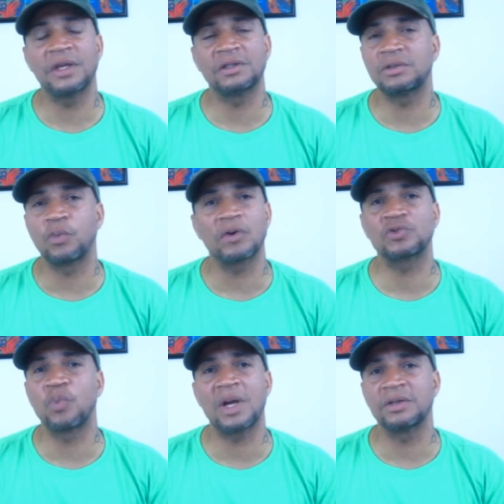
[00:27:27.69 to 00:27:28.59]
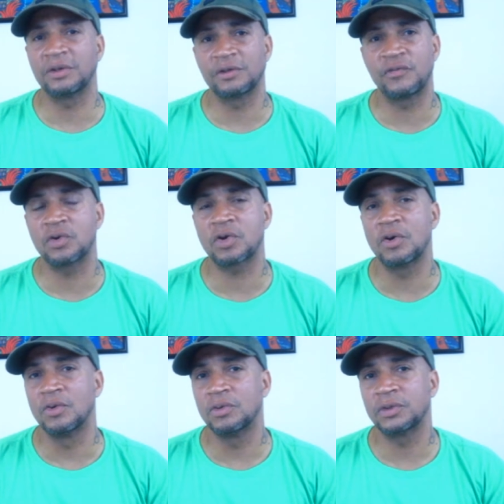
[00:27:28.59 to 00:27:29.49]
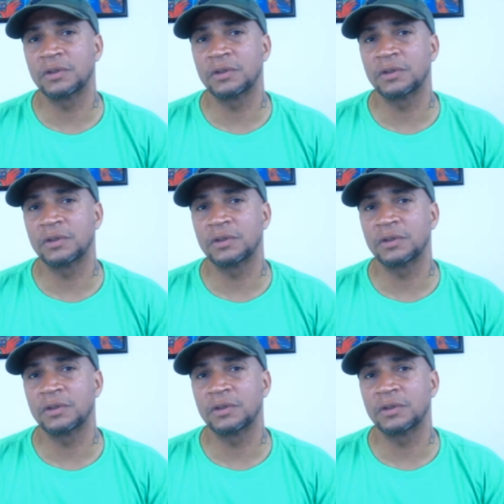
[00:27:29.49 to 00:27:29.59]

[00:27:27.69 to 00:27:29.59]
that works wonders for a cold.